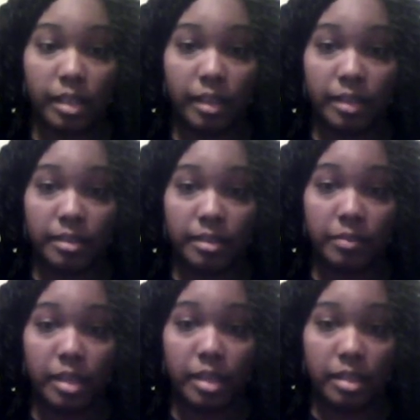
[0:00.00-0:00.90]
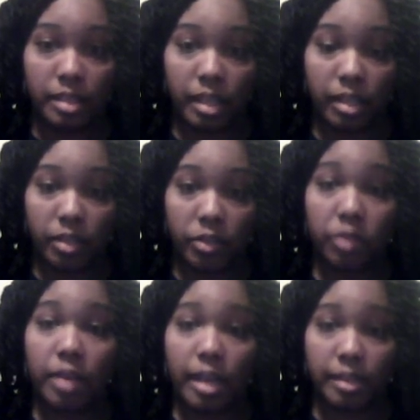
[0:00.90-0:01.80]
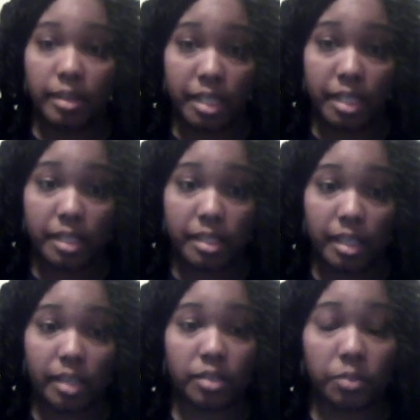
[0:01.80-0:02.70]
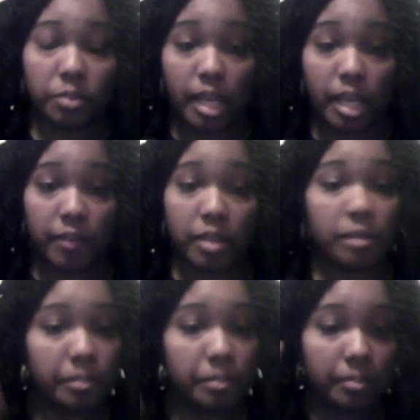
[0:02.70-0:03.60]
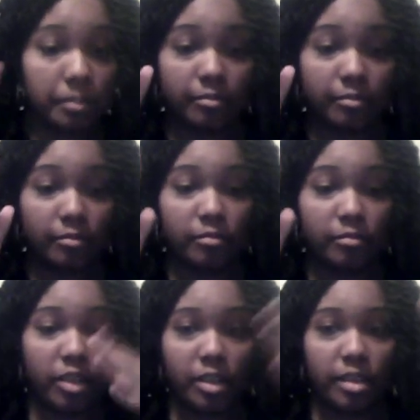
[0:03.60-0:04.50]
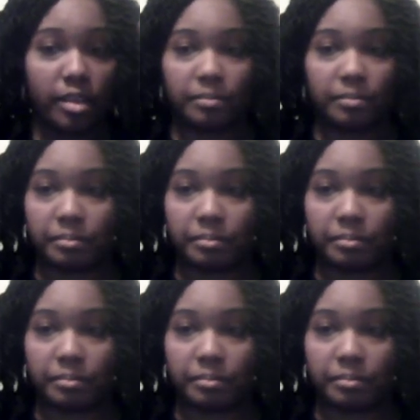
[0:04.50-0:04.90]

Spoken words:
Let's say you got the details we gave you. You good.